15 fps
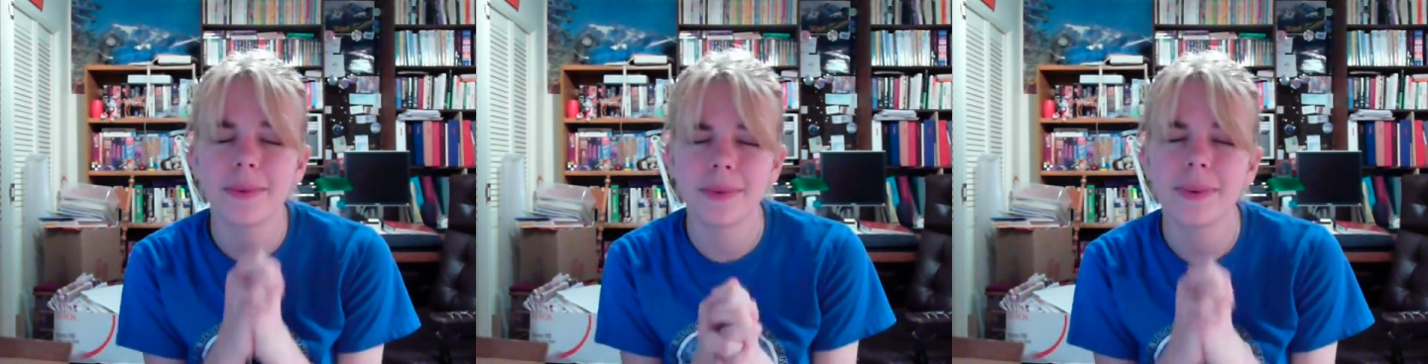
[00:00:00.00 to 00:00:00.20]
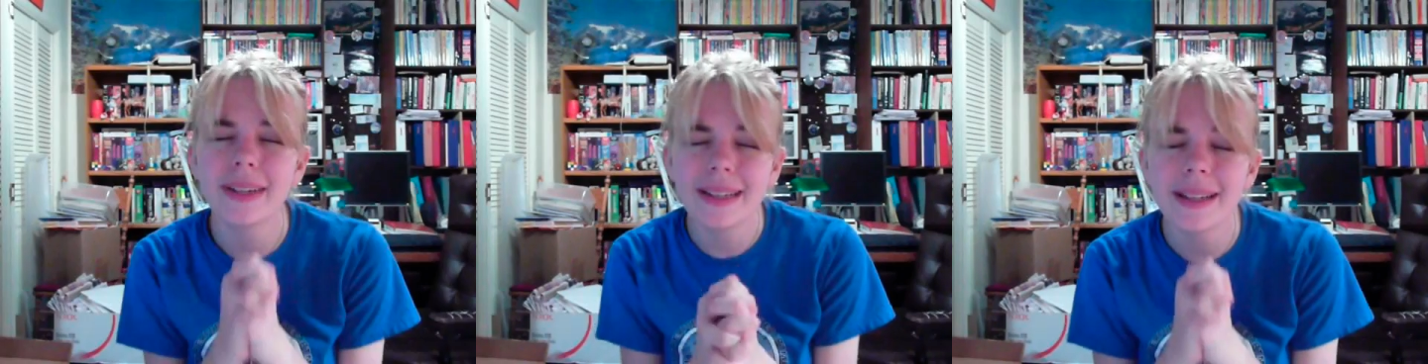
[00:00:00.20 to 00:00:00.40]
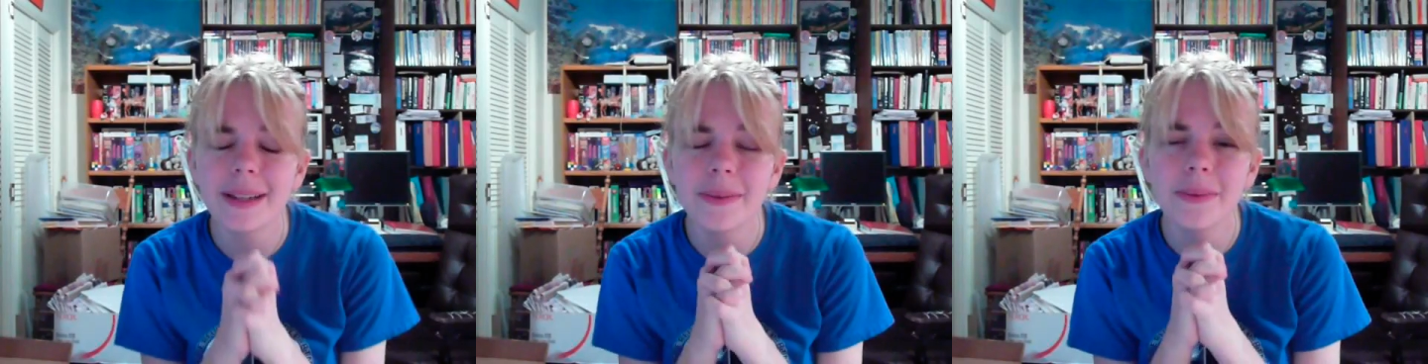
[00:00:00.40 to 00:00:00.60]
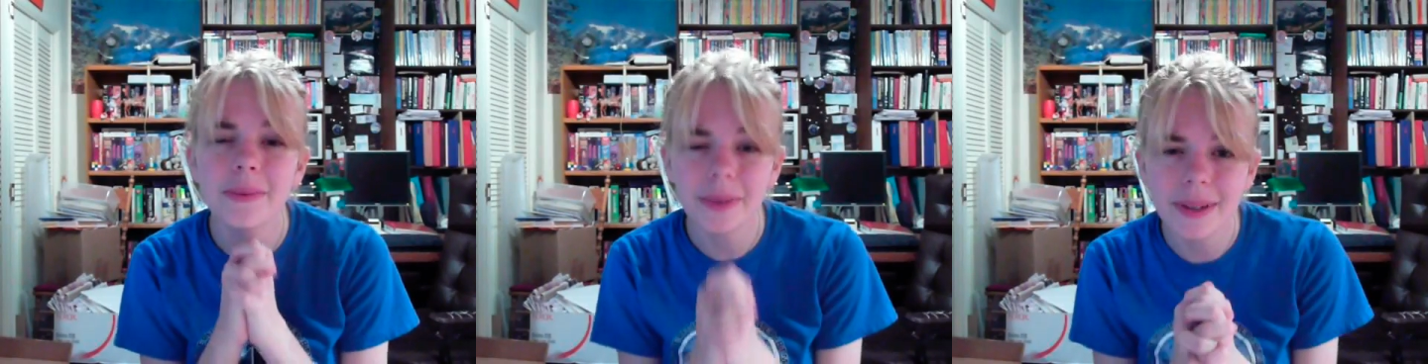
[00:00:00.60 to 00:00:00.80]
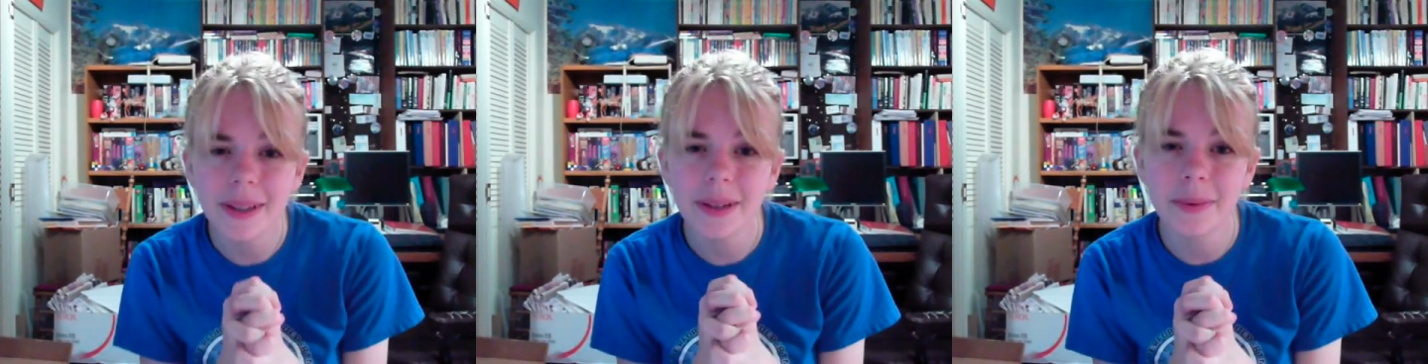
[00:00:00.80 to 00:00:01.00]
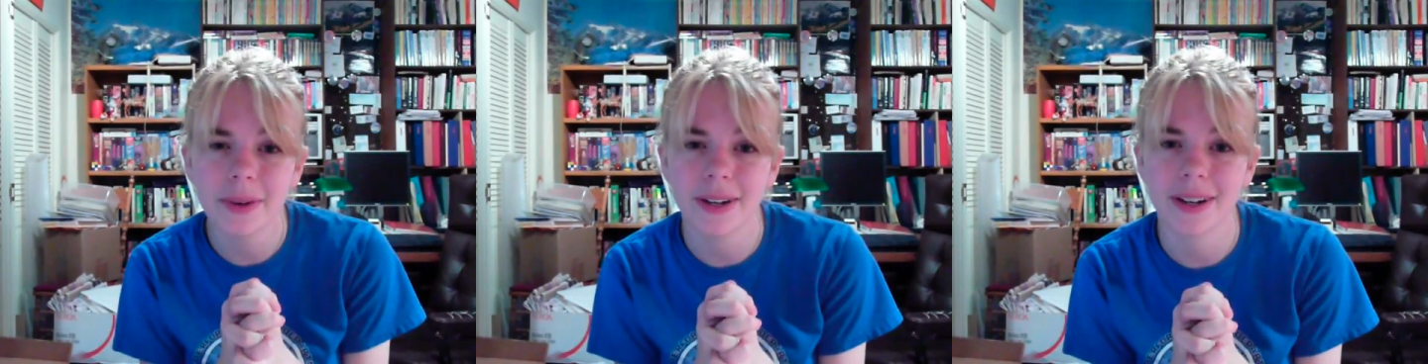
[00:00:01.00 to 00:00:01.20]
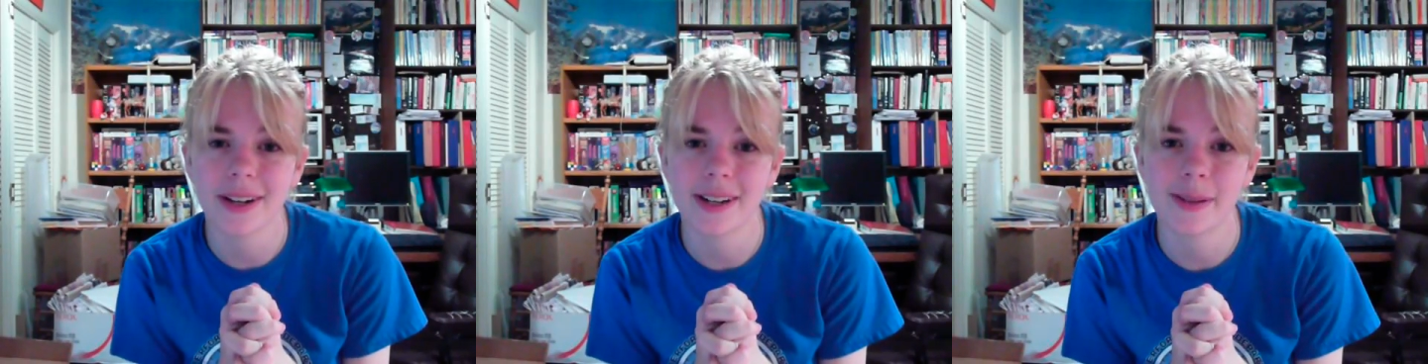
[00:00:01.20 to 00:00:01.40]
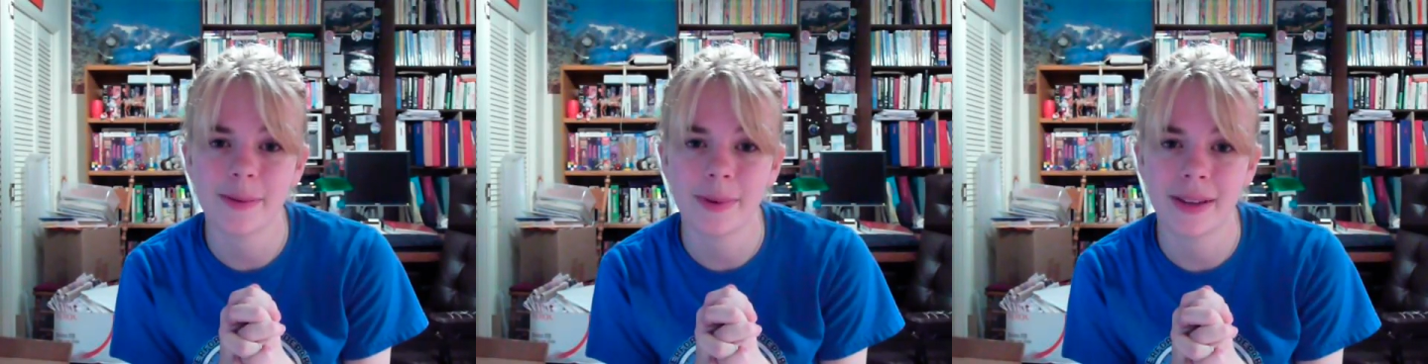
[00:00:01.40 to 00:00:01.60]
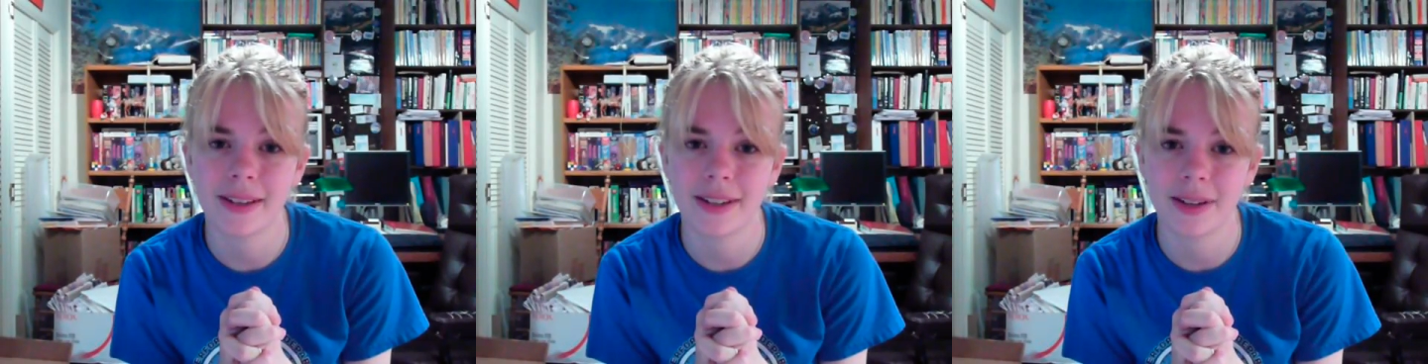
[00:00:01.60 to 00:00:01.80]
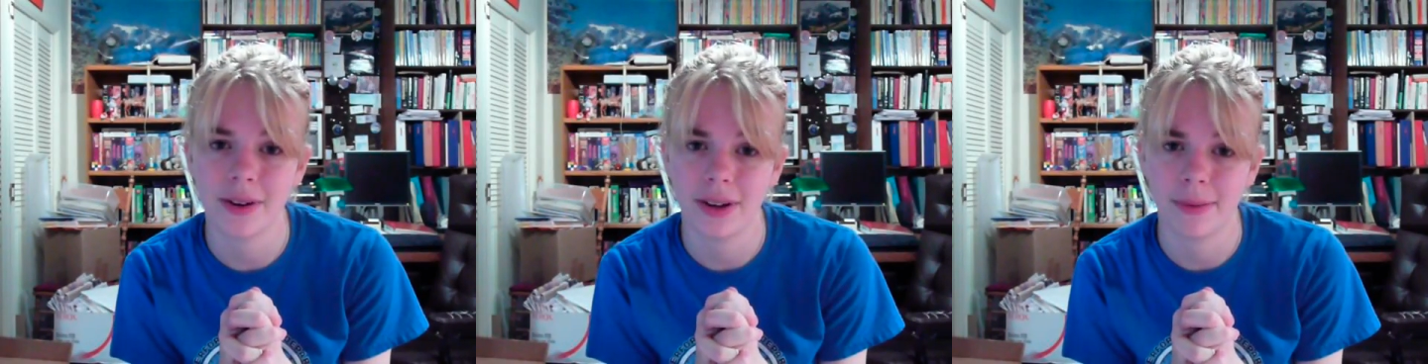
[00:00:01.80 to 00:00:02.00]
really, really want to cosplay
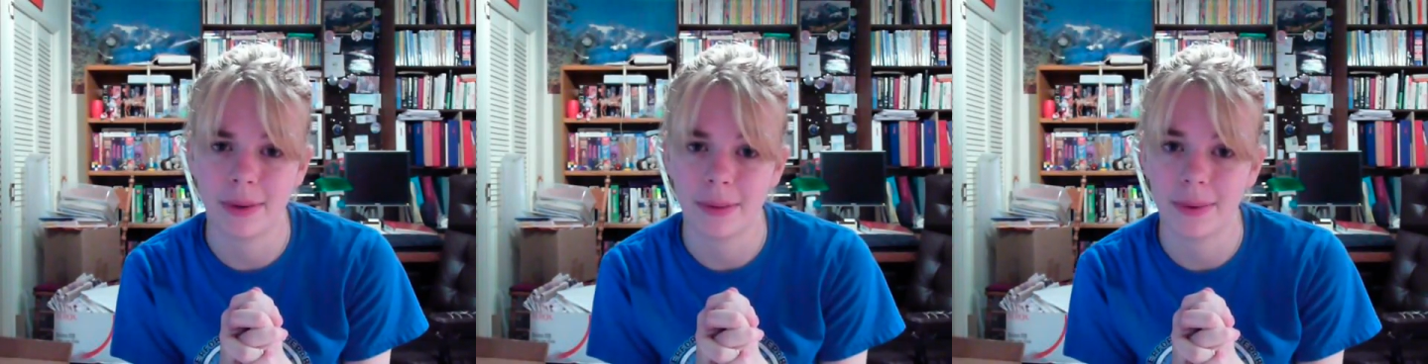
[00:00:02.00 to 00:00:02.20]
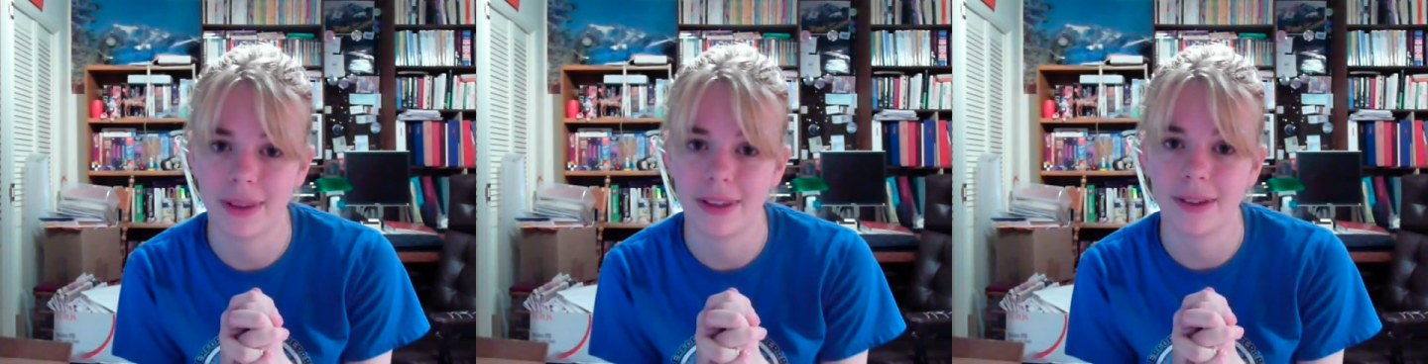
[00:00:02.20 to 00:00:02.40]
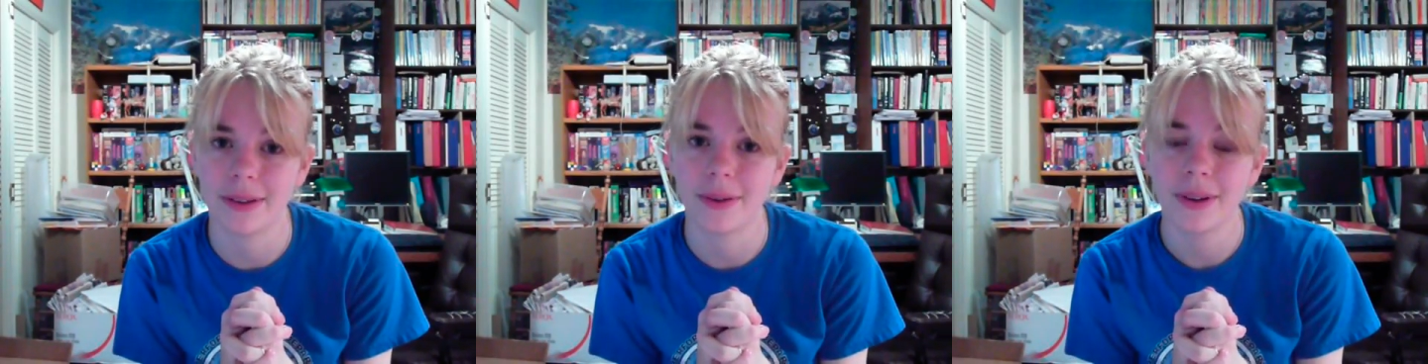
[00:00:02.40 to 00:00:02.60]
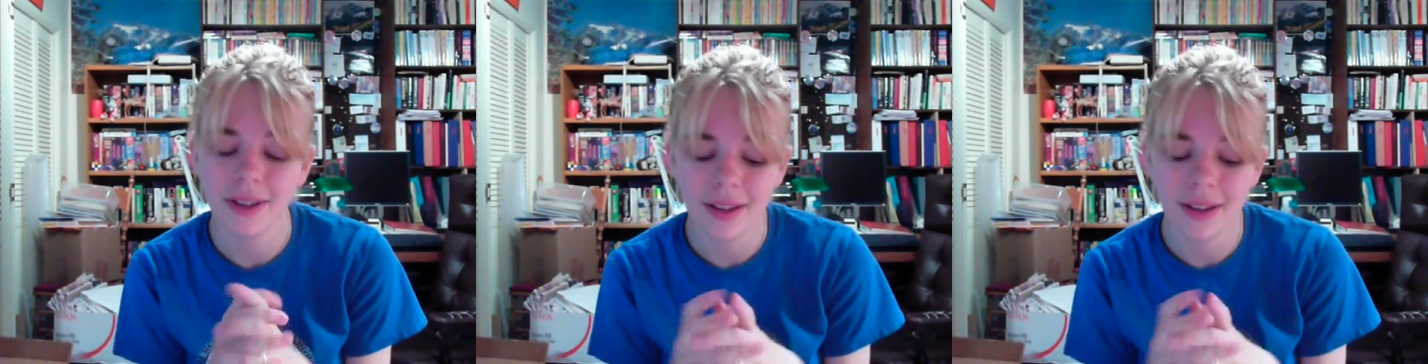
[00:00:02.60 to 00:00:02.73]
D.Gray-man with you